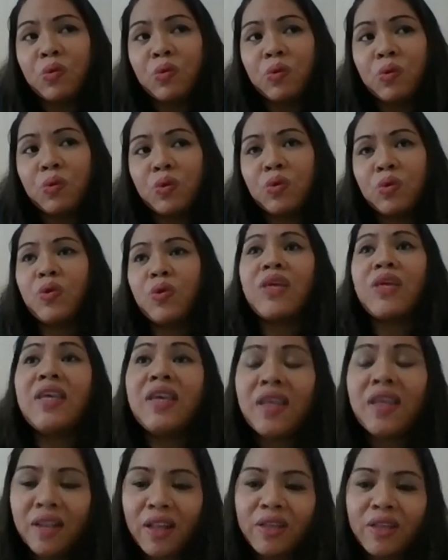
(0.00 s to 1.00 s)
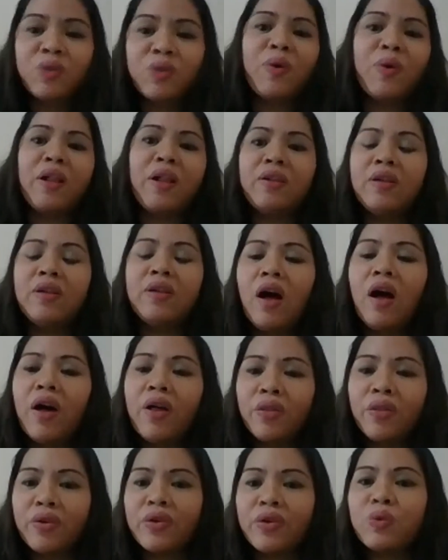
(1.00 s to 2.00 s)
to heal as well
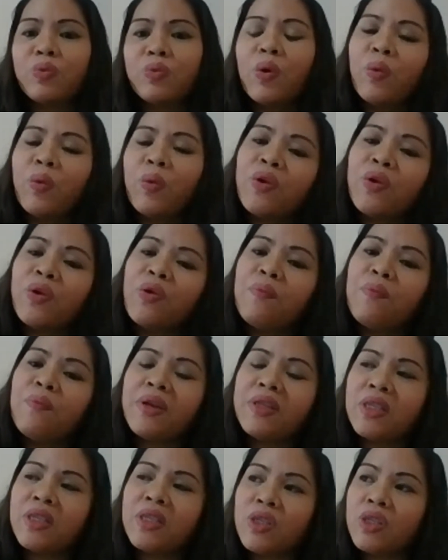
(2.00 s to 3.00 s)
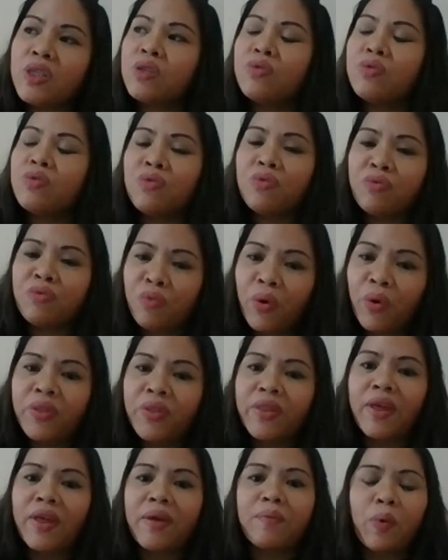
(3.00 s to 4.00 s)
others? What are your messages for them
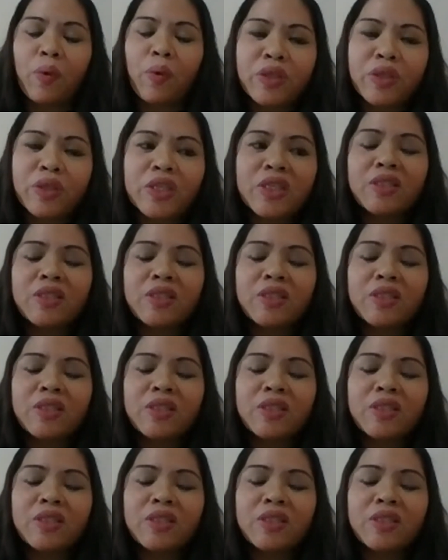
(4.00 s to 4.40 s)
who are just